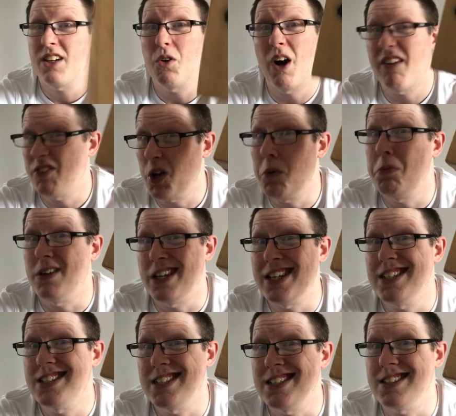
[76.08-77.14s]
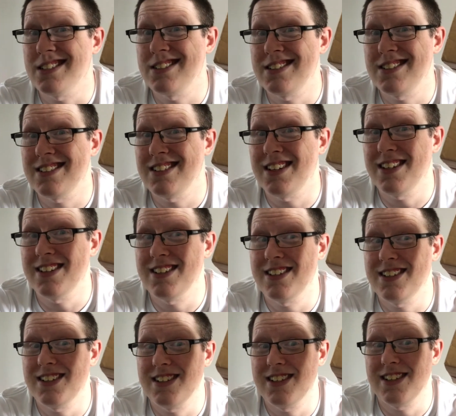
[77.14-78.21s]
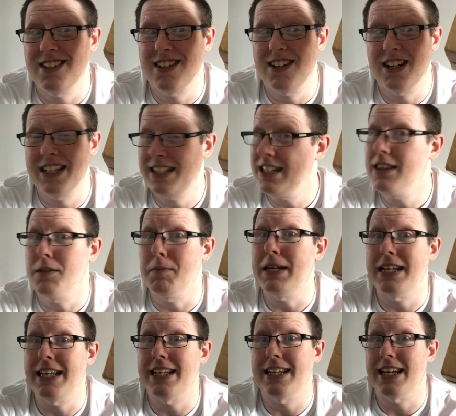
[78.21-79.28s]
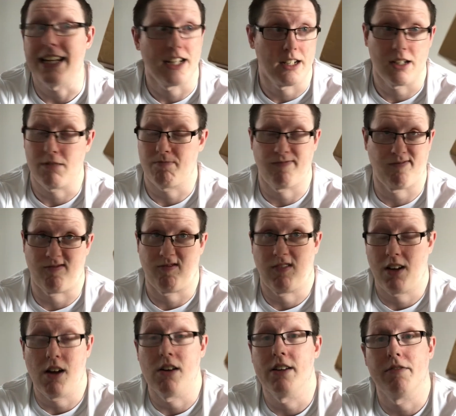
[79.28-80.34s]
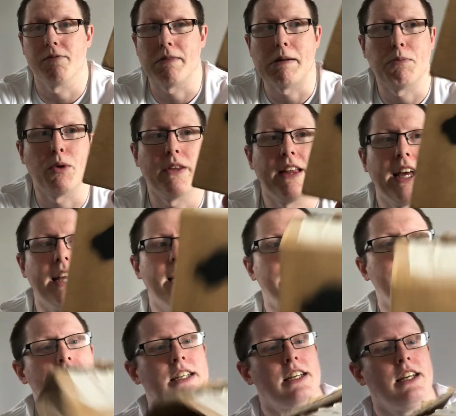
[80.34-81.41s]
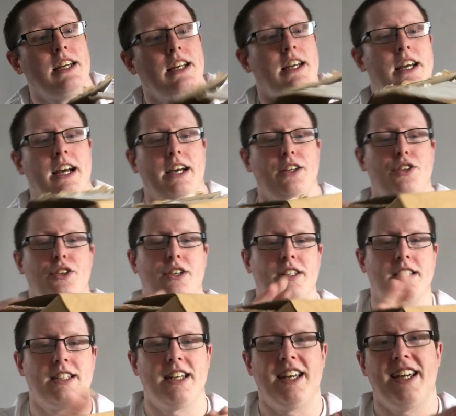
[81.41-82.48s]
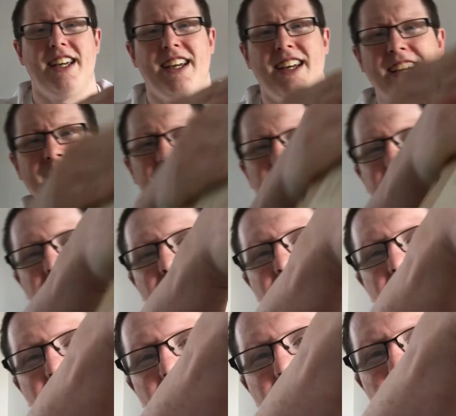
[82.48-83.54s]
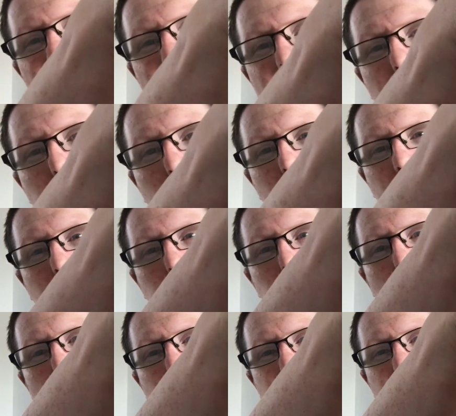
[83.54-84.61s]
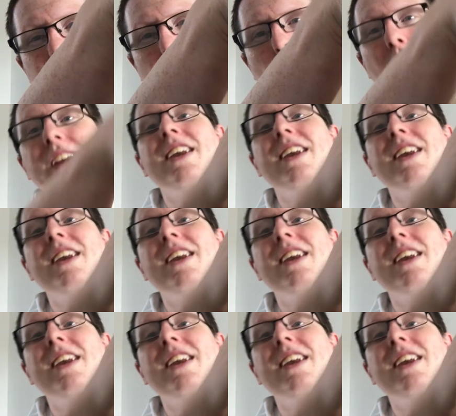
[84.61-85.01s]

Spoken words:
I haven't opened it since I did the media day, and can't even remember when that is. As you can see, the box is quite